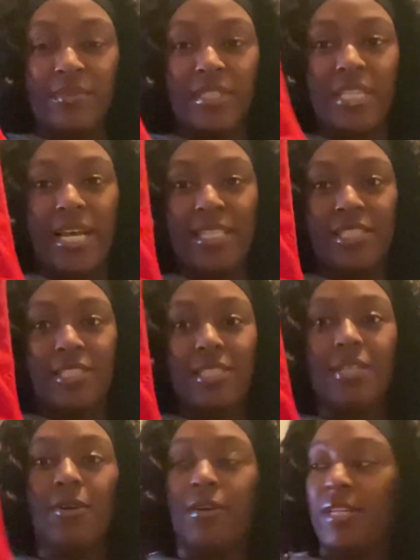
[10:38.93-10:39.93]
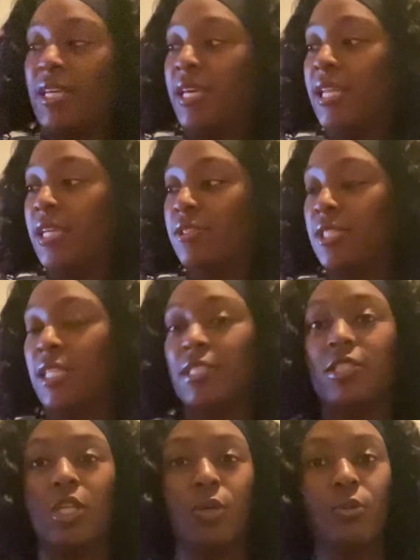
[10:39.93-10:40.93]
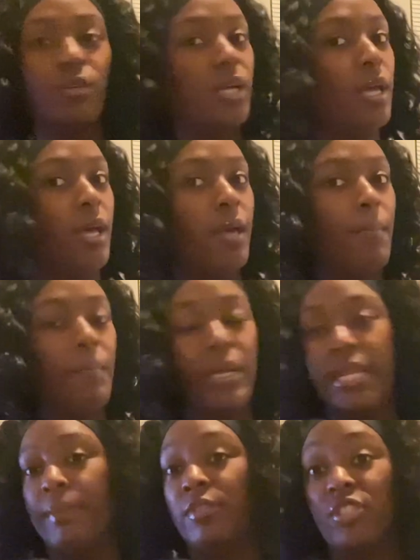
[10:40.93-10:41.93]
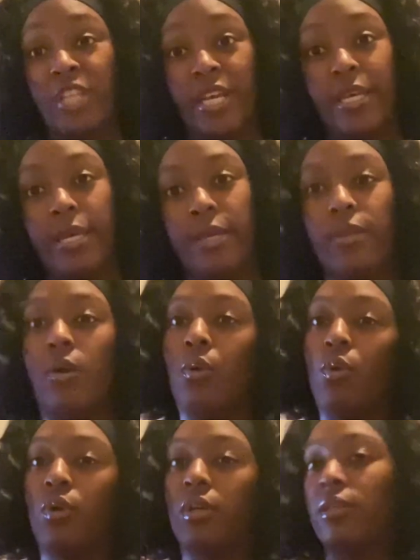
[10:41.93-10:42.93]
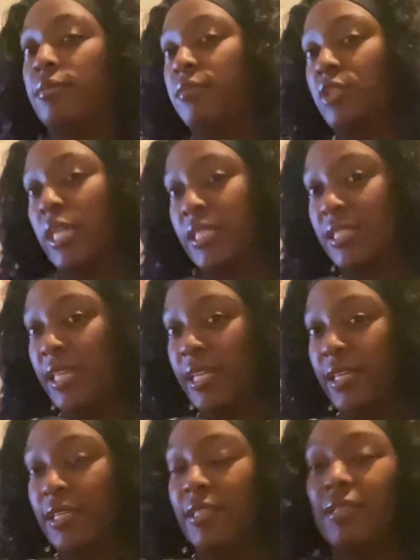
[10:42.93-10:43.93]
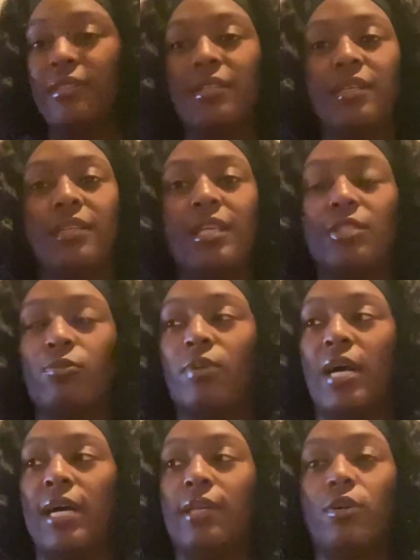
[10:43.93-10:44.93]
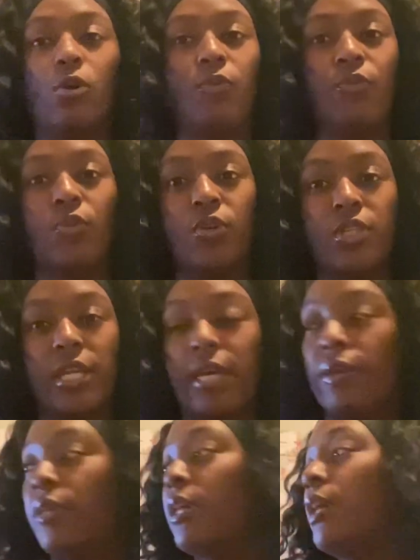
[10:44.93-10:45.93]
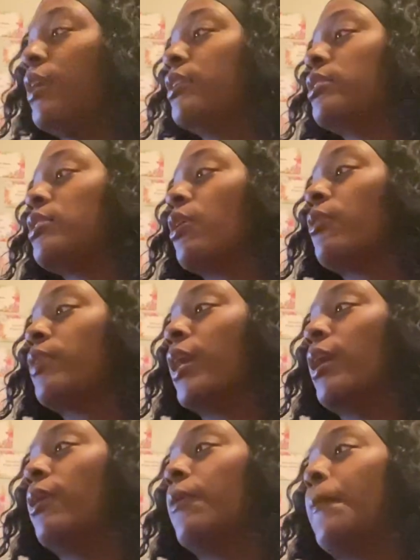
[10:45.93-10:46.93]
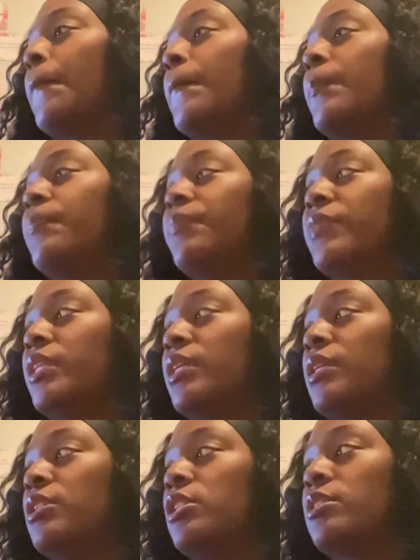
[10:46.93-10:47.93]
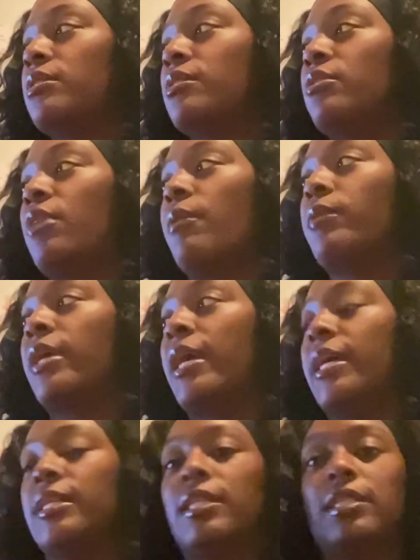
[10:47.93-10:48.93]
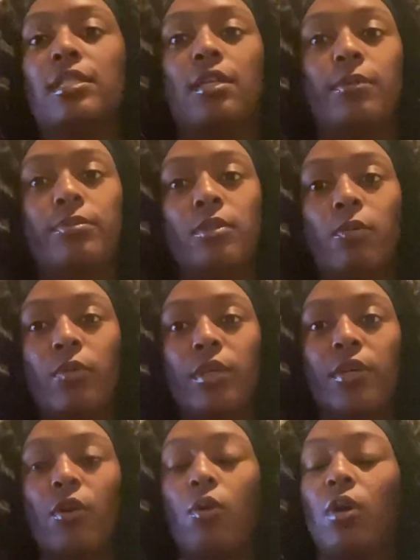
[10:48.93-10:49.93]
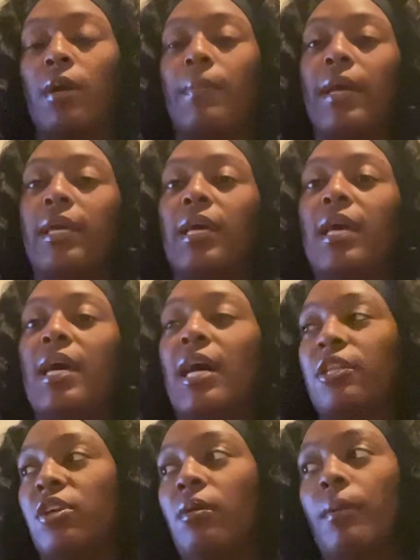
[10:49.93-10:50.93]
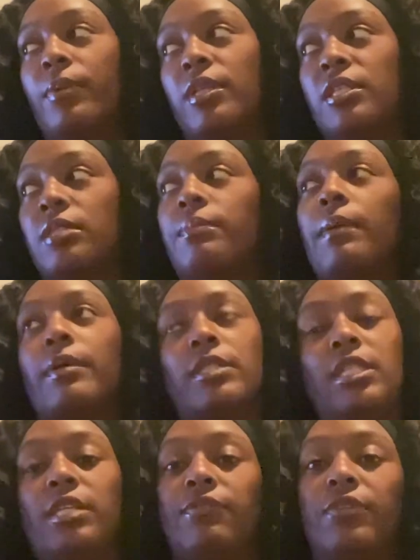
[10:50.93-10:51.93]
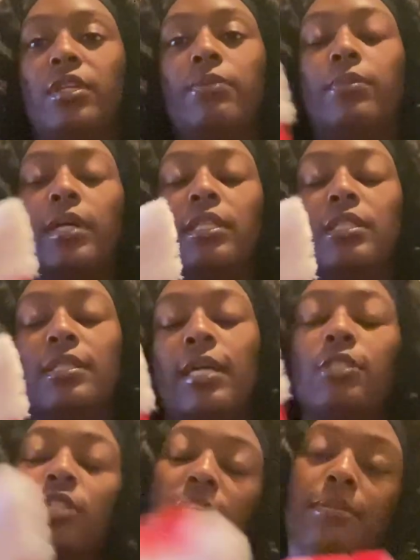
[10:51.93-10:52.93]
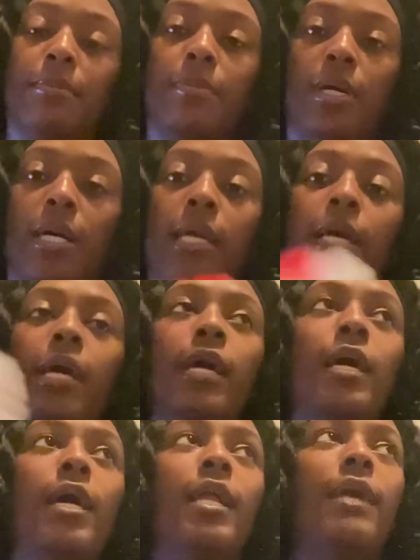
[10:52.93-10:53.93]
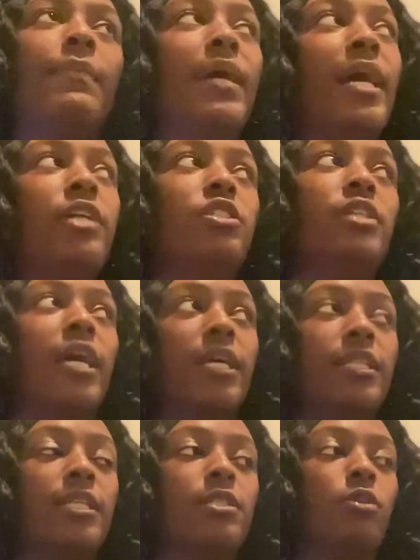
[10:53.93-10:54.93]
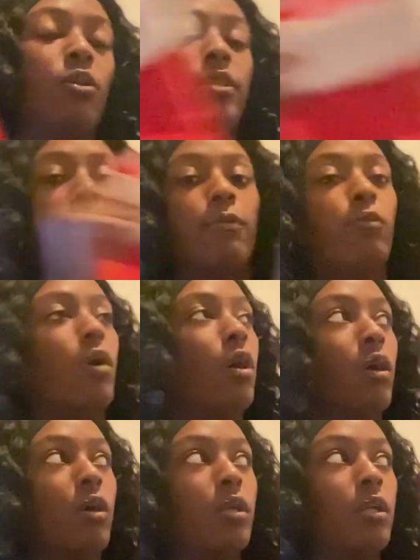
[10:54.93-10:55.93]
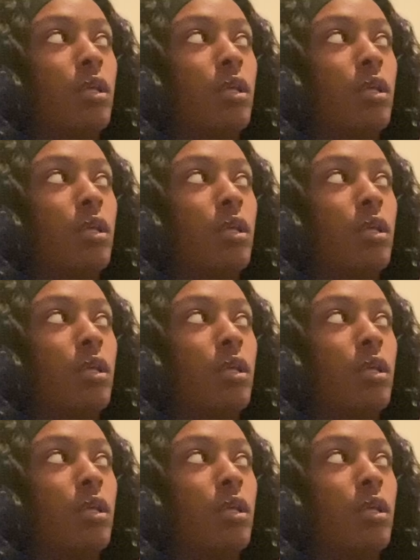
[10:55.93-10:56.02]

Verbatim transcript: that has a C on it and as you guys know my name is Cheyenne or Cheyesthetic that's what I go for now so yeah just you know I want to hang this up somewhere or I might I thought I put this by my TV but I decided to change my mind and I might actually hang this on that wall